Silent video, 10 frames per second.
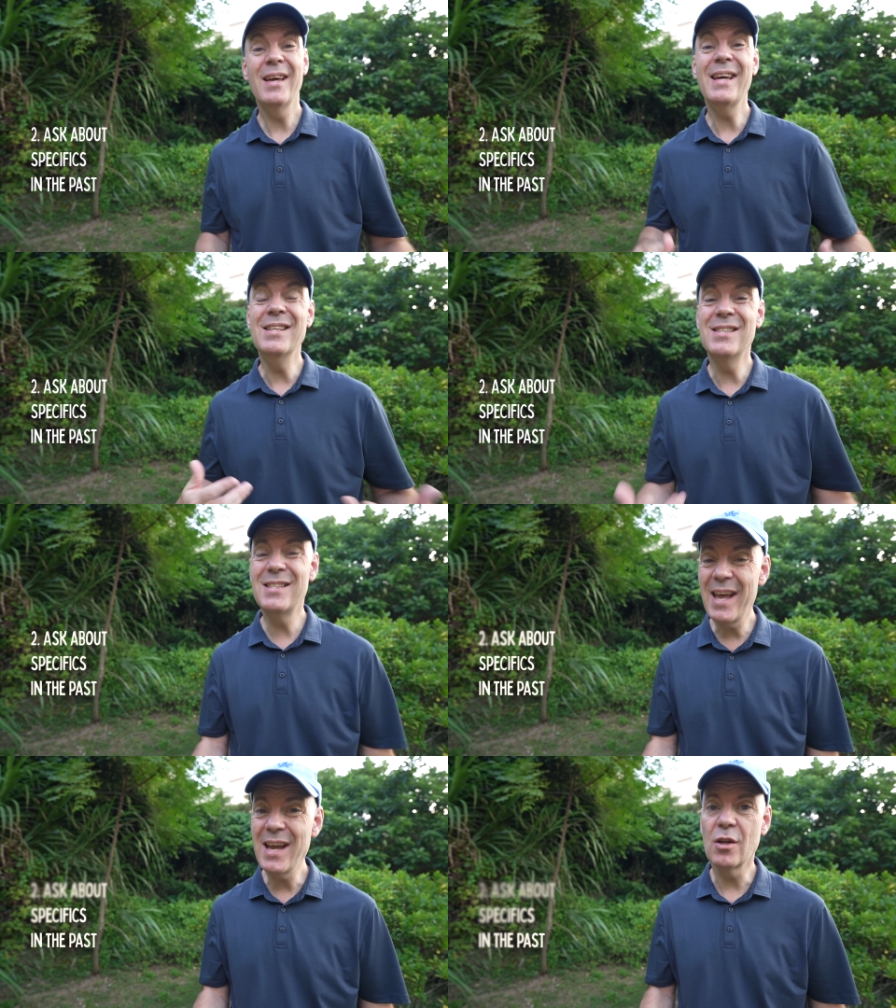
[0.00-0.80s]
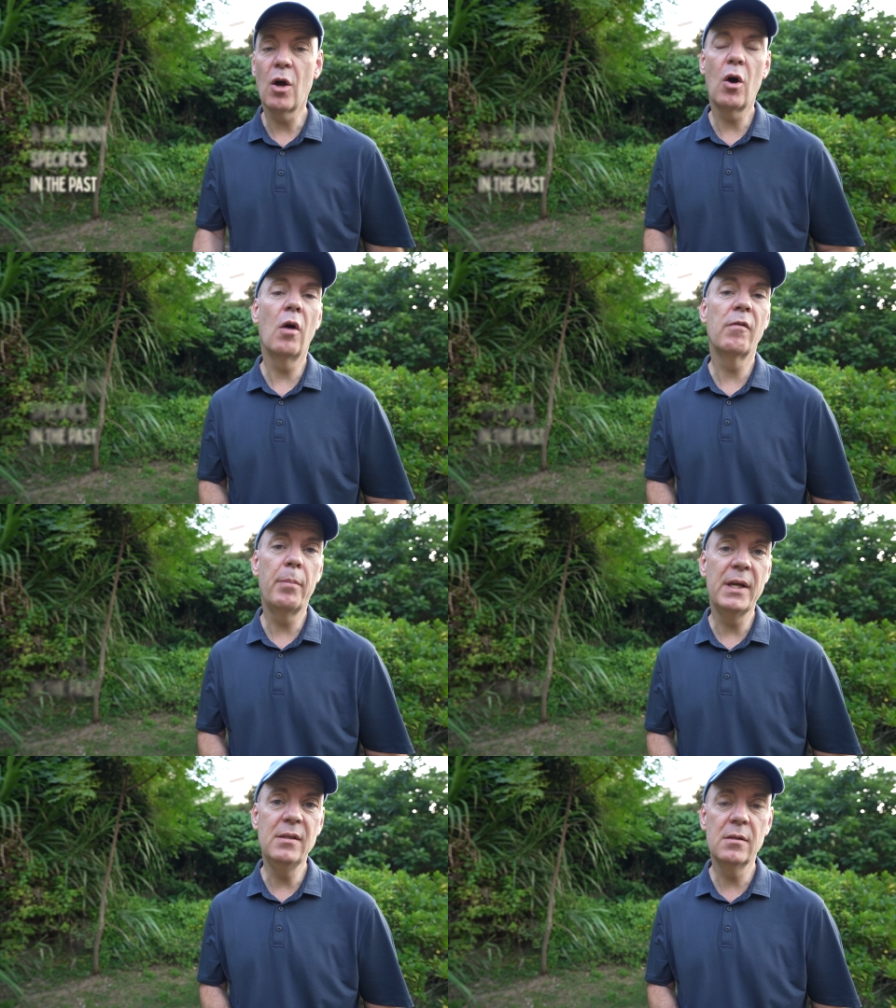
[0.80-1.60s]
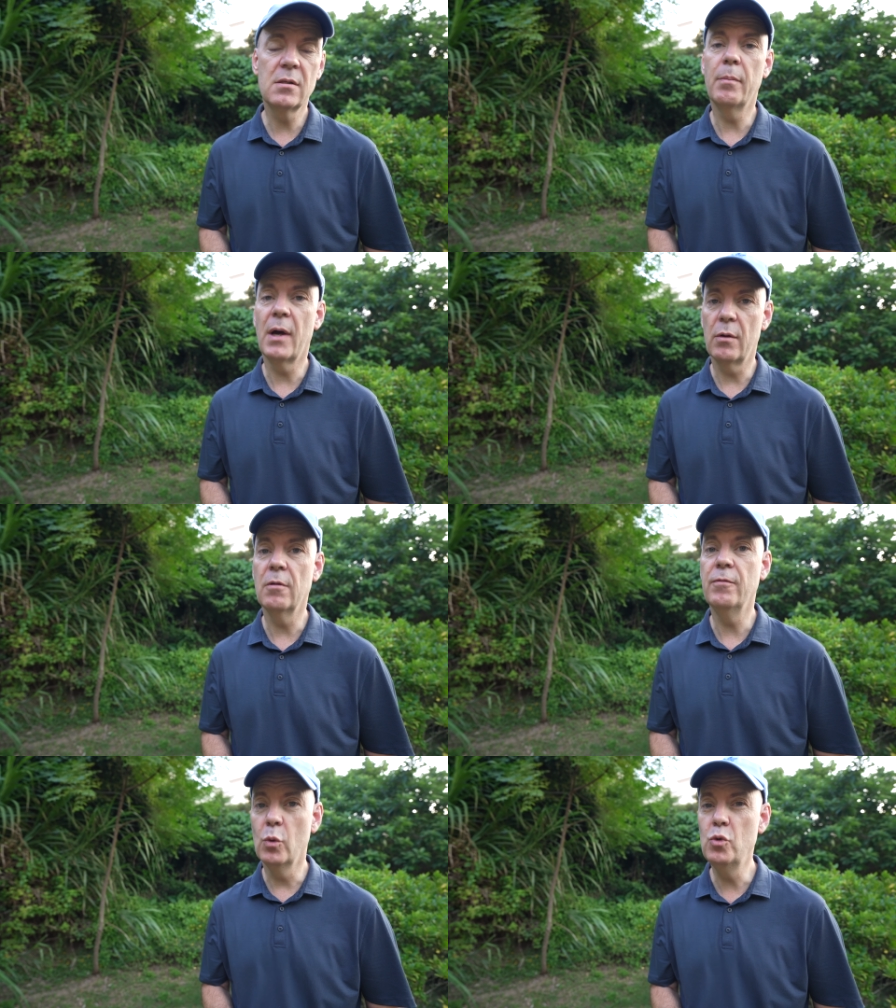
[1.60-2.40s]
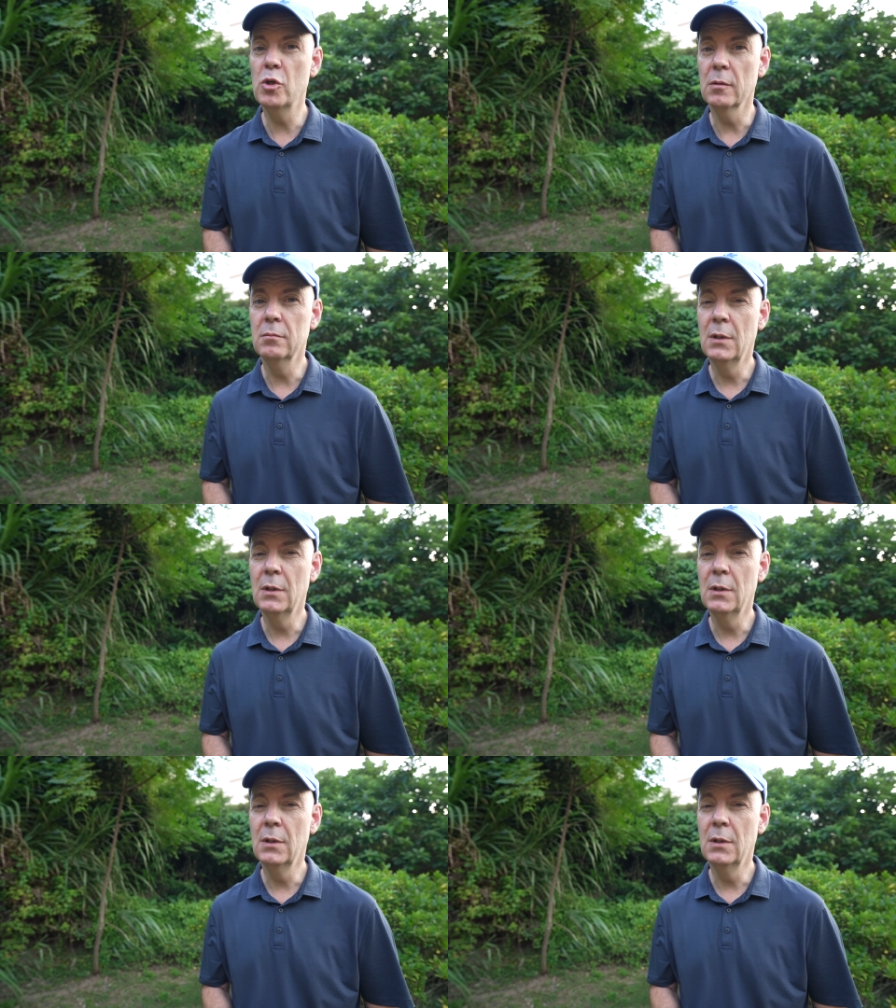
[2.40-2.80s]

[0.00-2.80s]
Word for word: instead of opinions about the future.